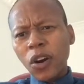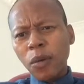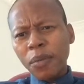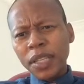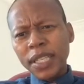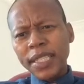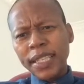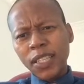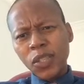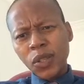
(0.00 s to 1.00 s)
community
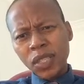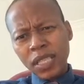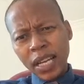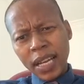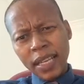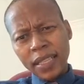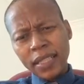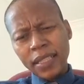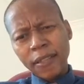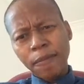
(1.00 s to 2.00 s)
and
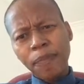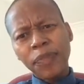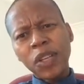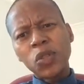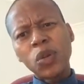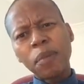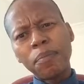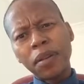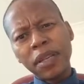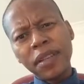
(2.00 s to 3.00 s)
society, to
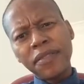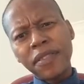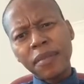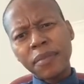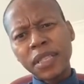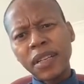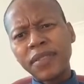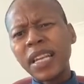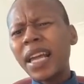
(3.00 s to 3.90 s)
uplift themselves.